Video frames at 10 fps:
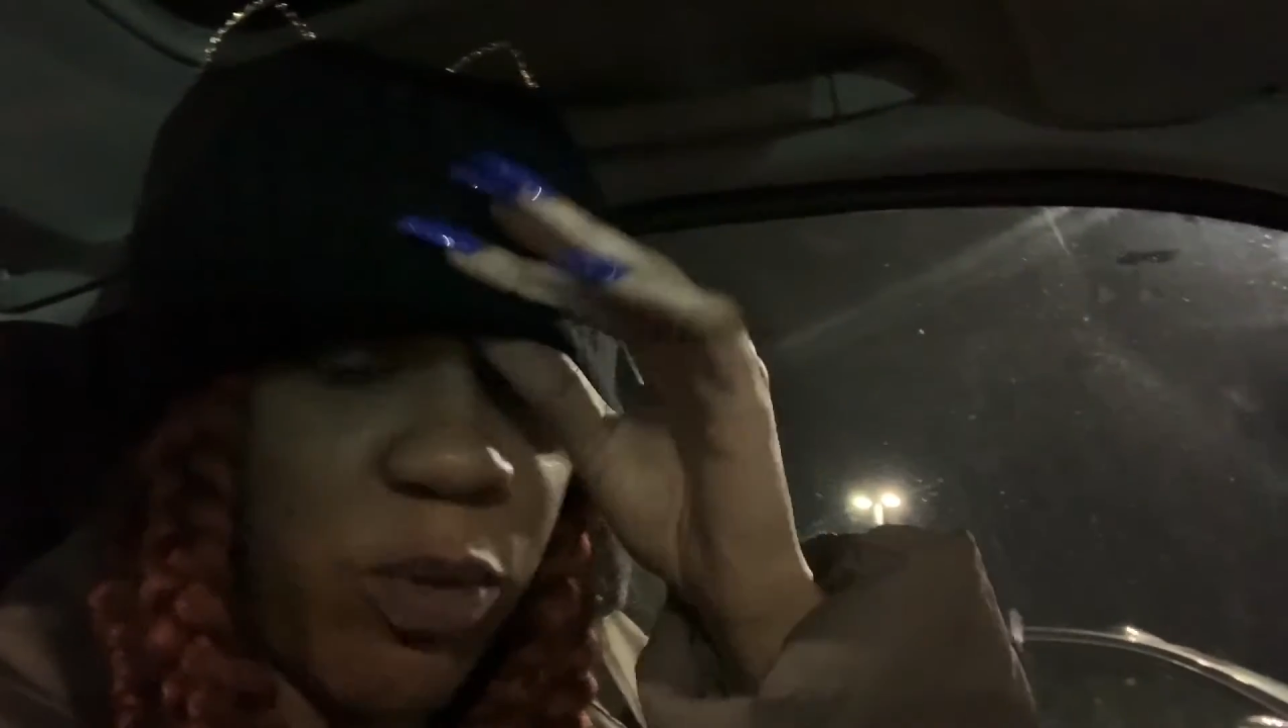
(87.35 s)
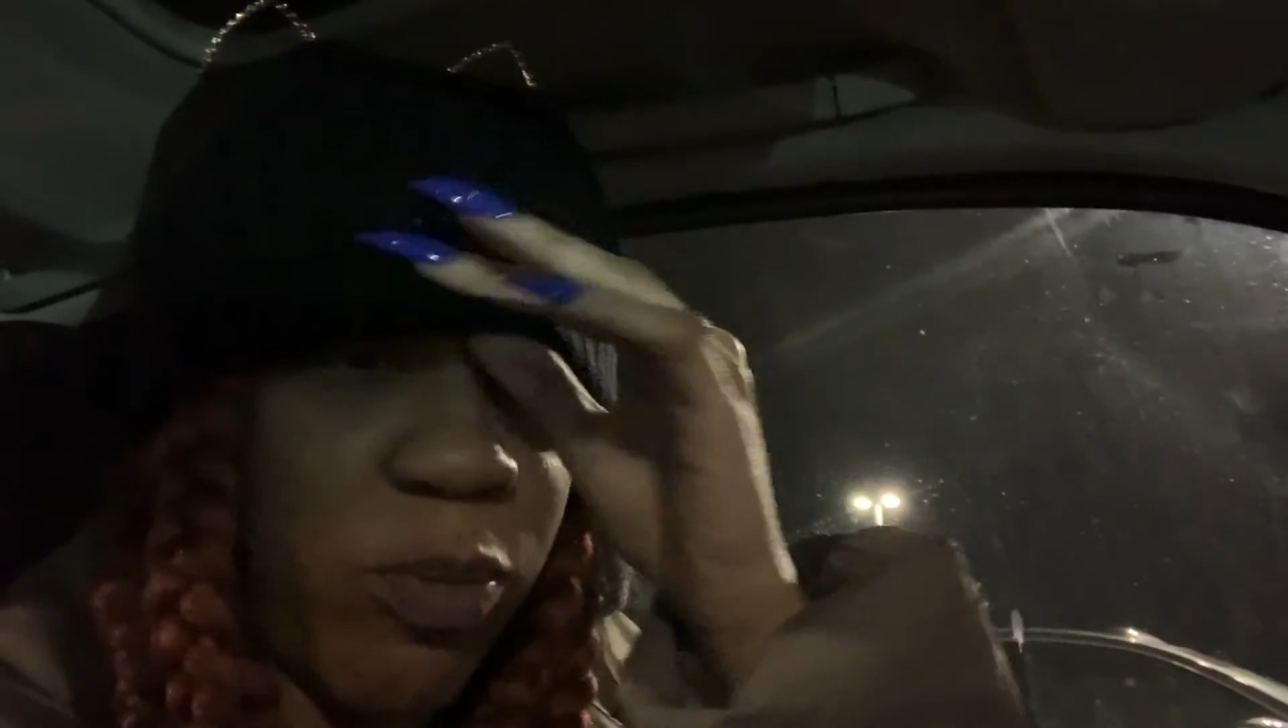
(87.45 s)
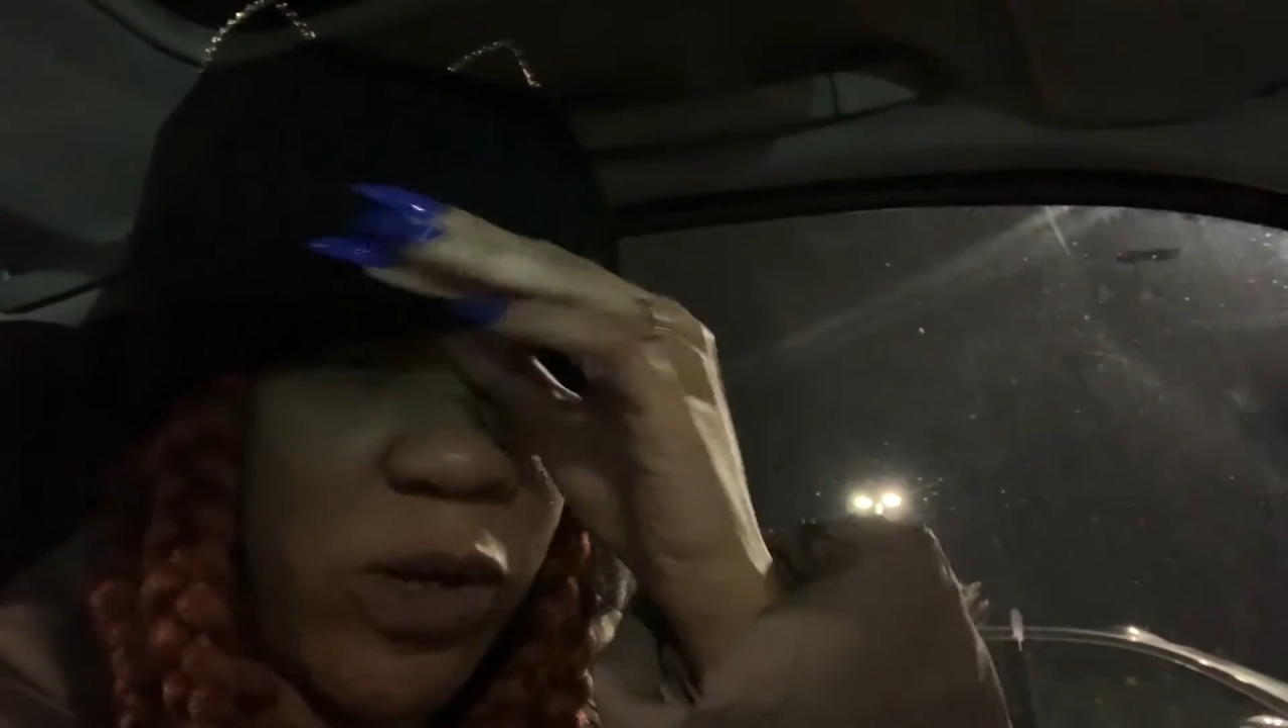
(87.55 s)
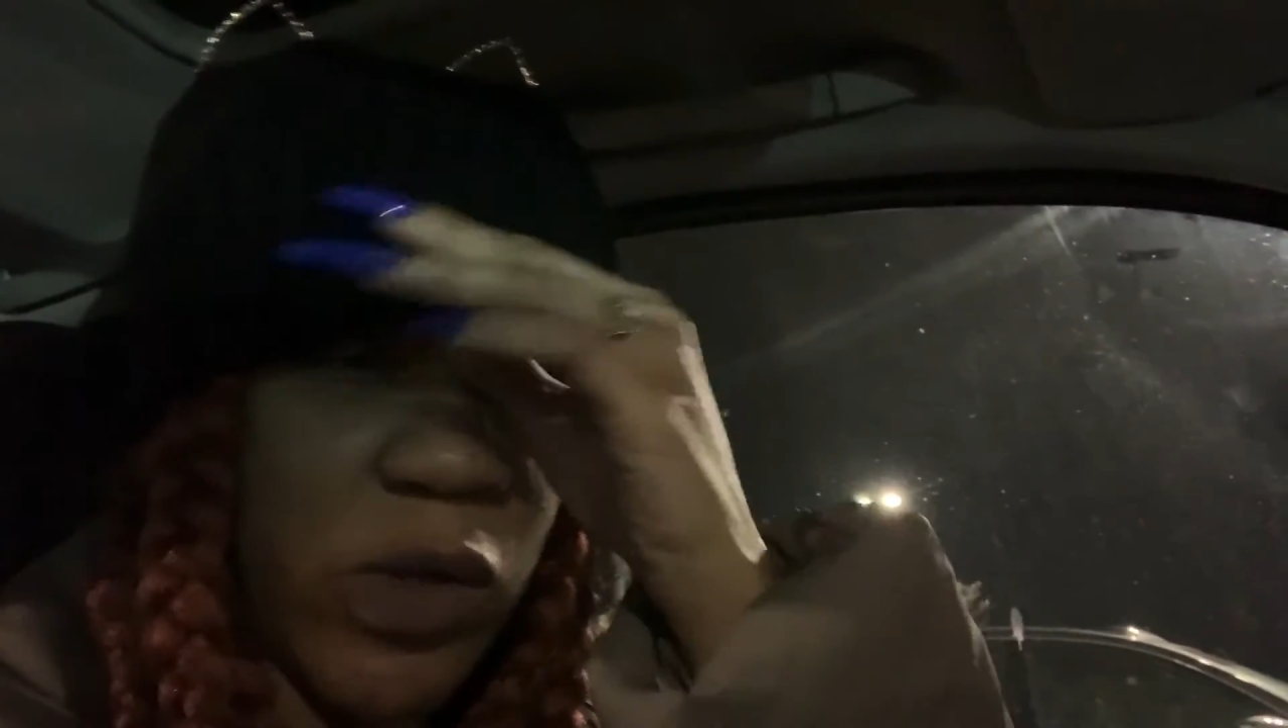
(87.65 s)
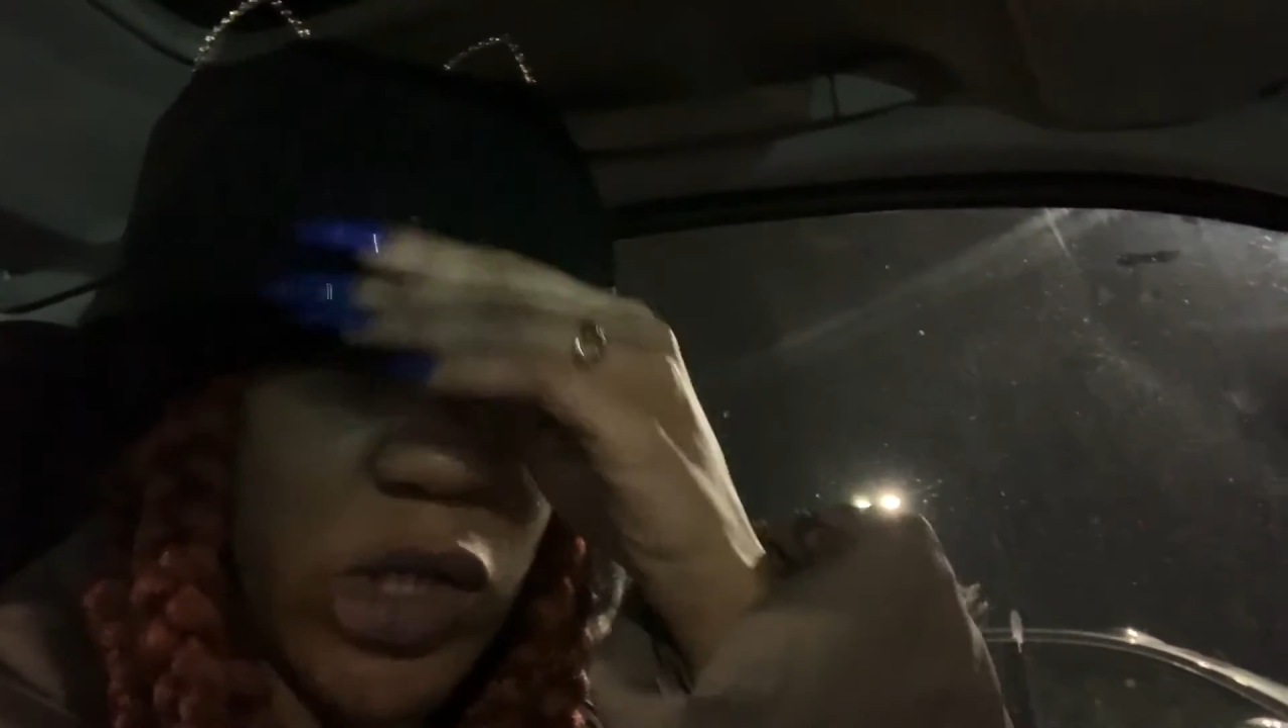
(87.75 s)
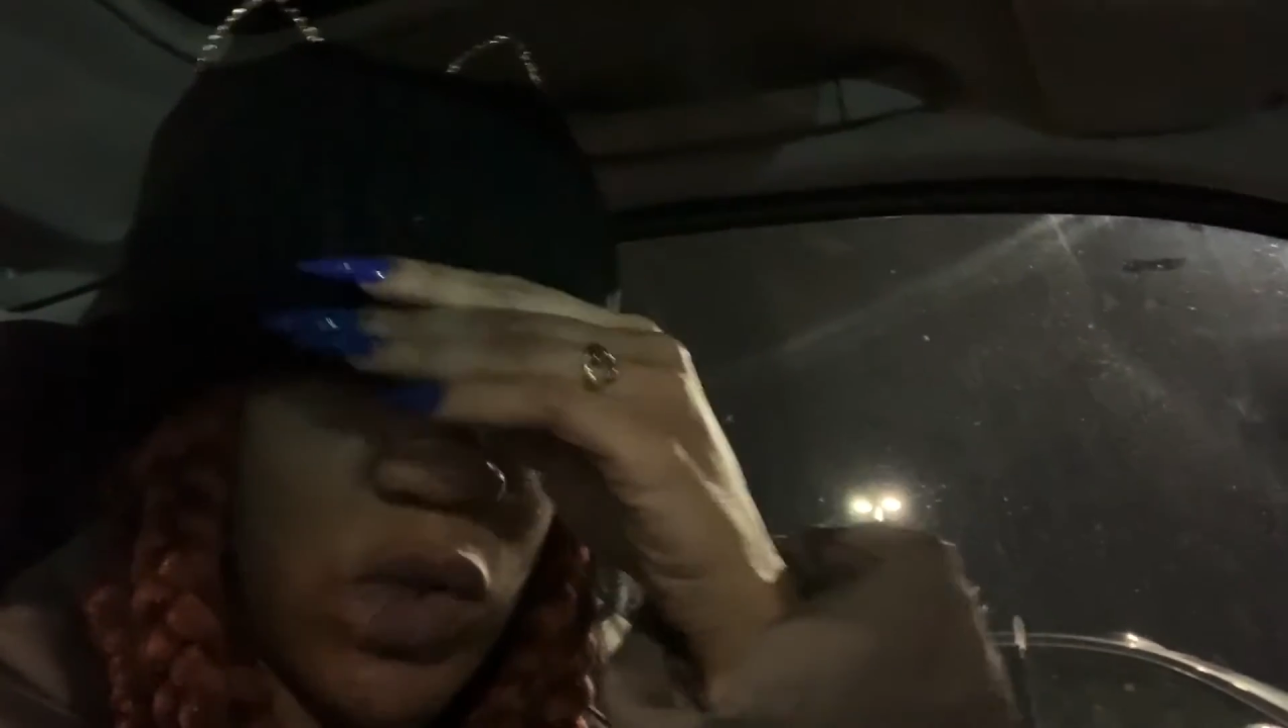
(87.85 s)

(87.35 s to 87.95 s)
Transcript: prepared to